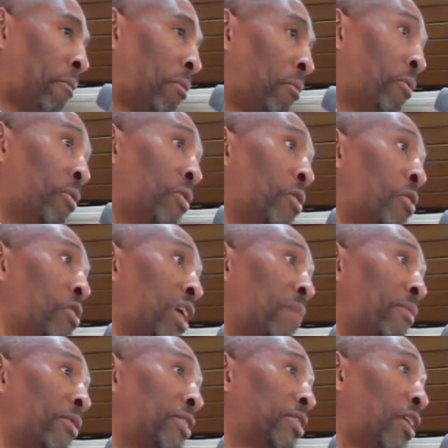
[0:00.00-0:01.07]
Ooh,
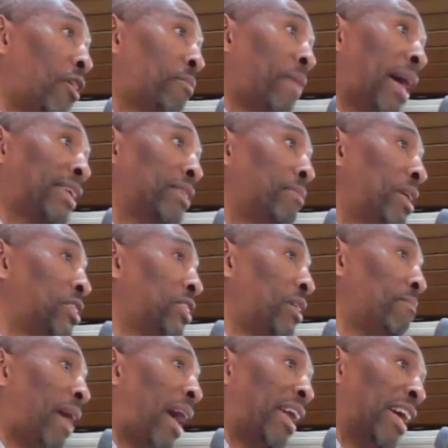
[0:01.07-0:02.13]
come on and talk back to me,
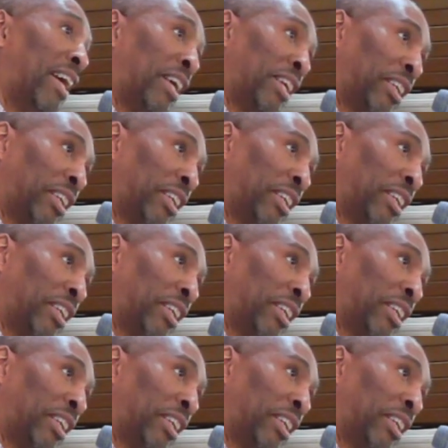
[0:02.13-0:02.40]
somebody.